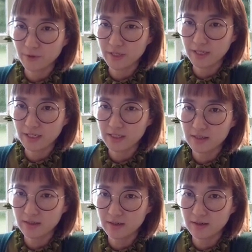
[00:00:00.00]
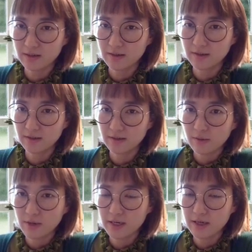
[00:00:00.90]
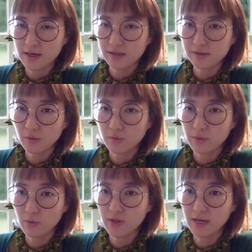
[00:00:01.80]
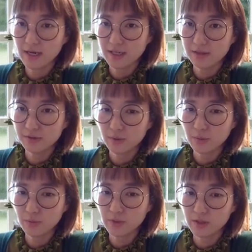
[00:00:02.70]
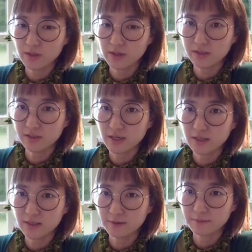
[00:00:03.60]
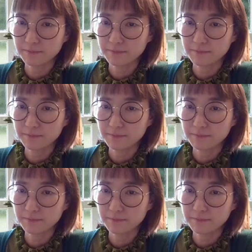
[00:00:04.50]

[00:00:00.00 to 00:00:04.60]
Right? White has only one eye, so it is dead.